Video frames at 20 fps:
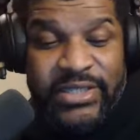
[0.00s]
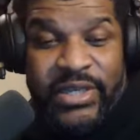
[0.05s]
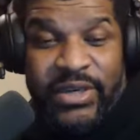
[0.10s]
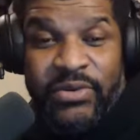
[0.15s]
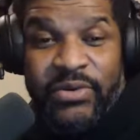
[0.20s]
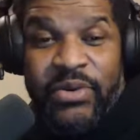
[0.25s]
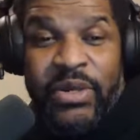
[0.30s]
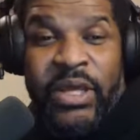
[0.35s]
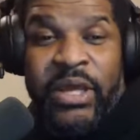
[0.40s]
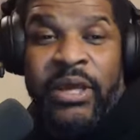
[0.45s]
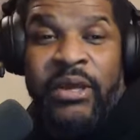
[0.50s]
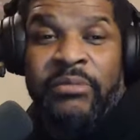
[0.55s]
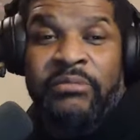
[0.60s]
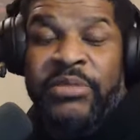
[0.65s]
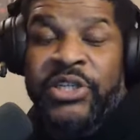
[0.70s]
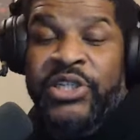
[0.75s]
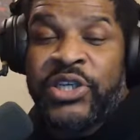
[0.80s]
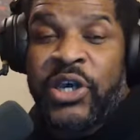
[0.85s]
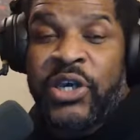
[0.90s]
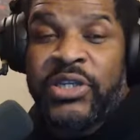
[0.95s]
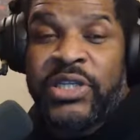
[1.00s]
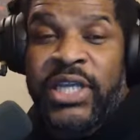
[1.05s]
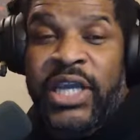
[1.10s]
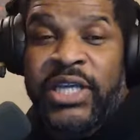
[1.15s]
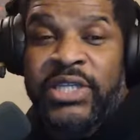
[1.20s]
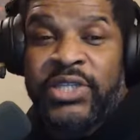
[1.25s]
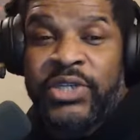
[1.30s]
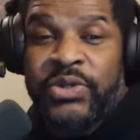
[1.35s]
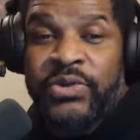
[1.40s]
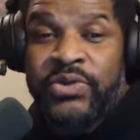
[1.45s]
So, but y'all
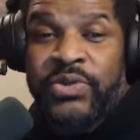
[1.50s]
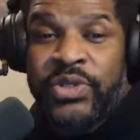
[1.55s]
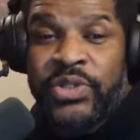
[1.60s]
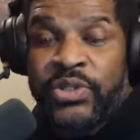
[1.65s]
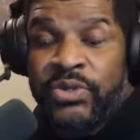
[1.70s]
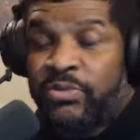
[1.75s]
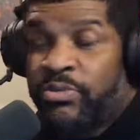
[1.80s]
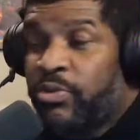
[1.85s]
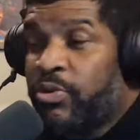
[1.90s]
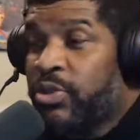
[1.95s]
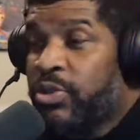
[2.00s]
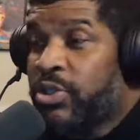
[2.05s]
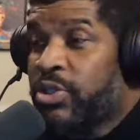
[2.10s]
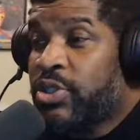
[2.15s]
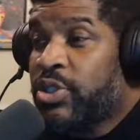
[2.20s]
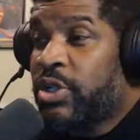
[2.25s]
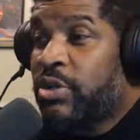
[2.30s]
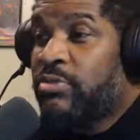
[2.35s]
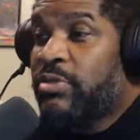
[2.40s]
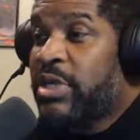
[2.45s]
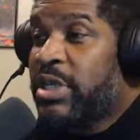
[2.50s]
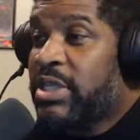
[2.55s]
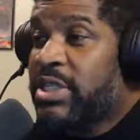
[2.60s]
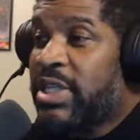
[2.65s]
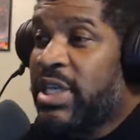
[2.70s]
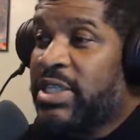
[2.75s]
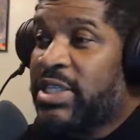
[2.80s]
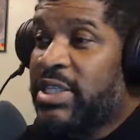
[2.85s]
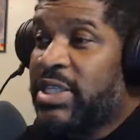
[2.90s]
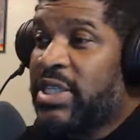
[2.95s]
stay tuned and support the show
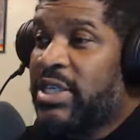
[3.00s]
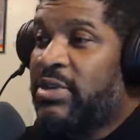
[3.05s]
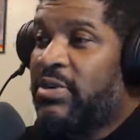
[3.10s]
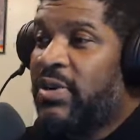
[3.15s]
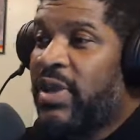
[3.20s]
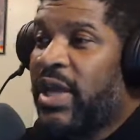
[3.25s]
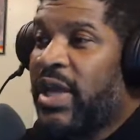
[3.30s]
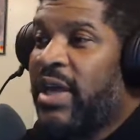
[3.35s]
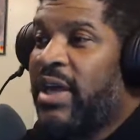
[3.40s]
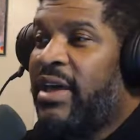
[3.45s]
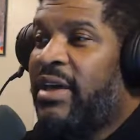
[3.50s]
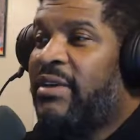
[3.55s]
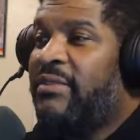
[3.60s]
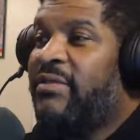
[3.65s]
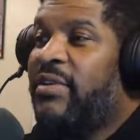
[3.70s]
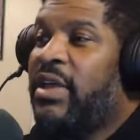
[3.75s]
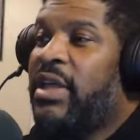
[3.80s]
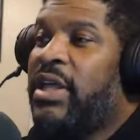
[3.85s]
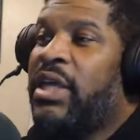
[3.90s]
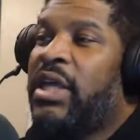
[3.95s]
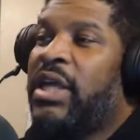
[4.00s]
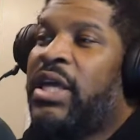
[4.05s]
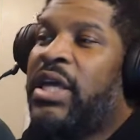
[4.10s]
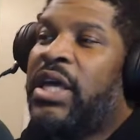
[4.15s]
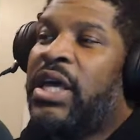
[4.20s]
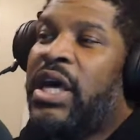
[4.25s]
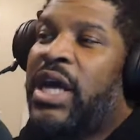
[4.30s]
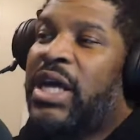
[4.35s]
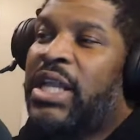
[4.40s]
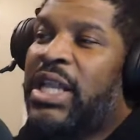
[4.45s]
because I still have
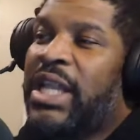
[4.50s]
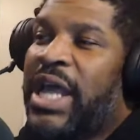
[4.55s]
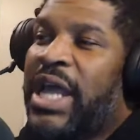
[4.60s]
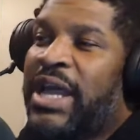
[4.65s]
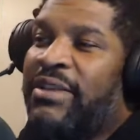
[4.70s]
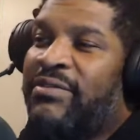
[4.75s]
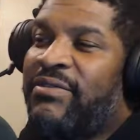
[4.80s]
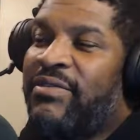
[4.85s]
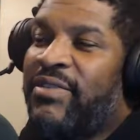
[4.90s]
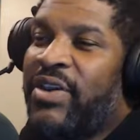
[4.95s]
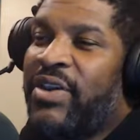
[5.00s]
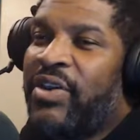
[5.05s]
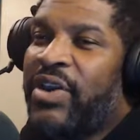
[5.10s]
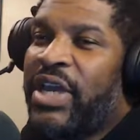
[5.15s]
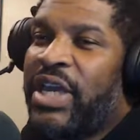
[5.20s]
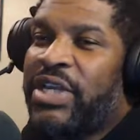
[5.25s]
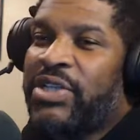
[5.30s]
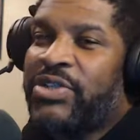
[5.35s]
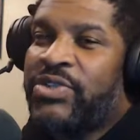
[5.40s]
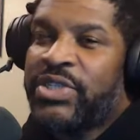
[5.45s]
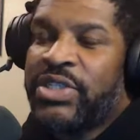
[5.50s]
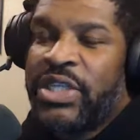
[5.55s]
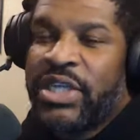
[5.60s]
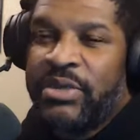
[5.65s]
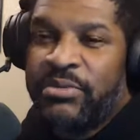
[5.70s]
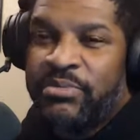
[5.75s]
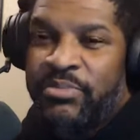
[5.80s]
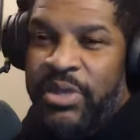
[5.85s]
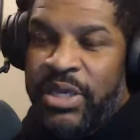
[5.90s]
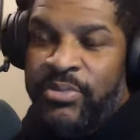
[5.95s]
a lot of very
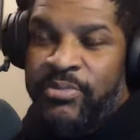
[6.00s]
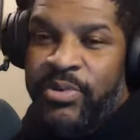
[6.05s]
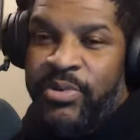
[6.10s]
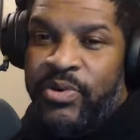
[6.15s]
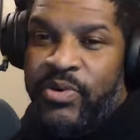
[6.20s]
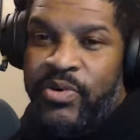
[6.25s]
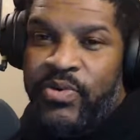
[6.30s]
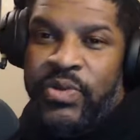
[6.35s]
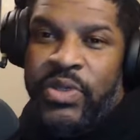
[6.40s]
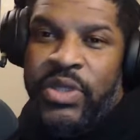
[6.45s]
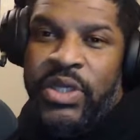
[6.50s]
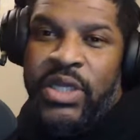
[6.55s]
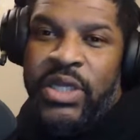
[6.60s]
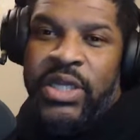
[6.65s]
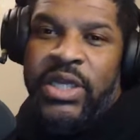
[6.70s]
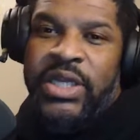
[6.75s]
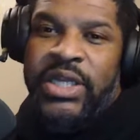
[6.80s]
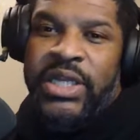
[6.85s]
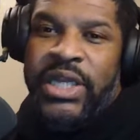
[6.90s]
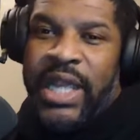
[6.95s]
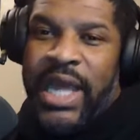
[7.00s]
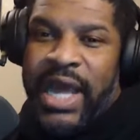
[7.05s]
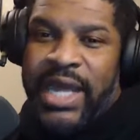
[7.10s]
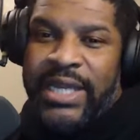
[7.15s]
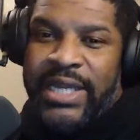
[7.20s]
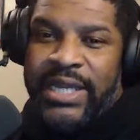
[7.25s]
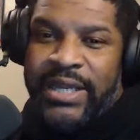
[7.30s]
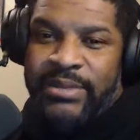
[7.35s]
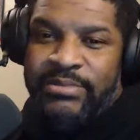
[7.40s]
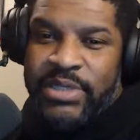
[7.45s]
interesting people
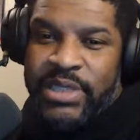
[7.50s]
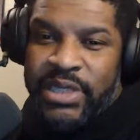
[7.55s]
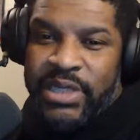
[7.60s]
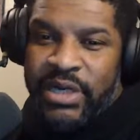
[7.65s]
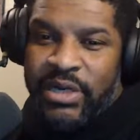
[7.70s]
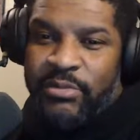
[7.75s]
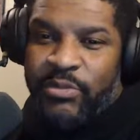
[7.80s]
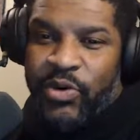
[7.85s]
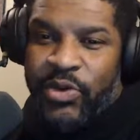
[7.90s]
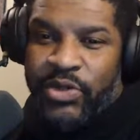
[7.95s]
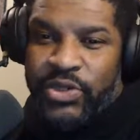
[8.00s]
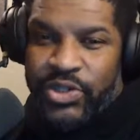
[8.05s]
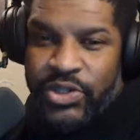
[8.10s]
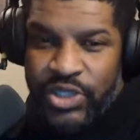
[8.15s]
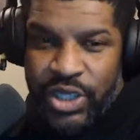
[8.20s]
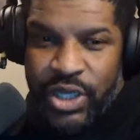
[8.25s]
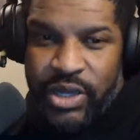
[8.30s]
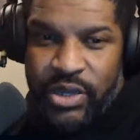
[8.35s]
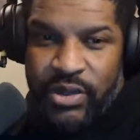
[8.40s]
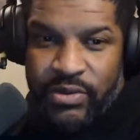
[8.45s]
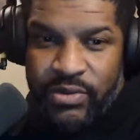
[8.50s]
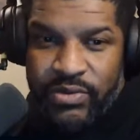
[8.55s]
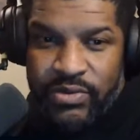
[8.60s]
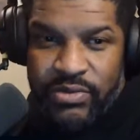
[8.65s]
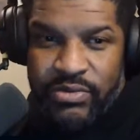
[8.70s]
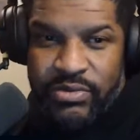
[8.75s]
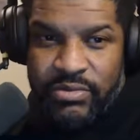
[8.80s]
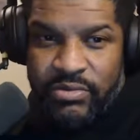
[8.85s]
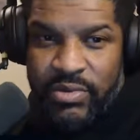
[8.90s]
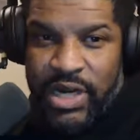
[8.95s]
lined up to come on the show,
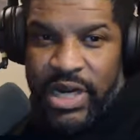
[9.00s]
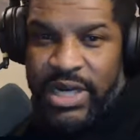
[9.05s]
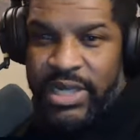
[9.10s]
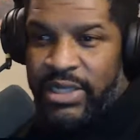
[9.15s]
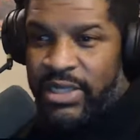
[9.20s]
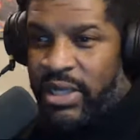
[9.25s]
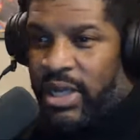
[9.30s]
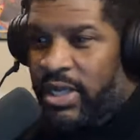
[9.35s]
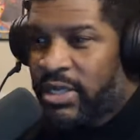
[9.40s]
right?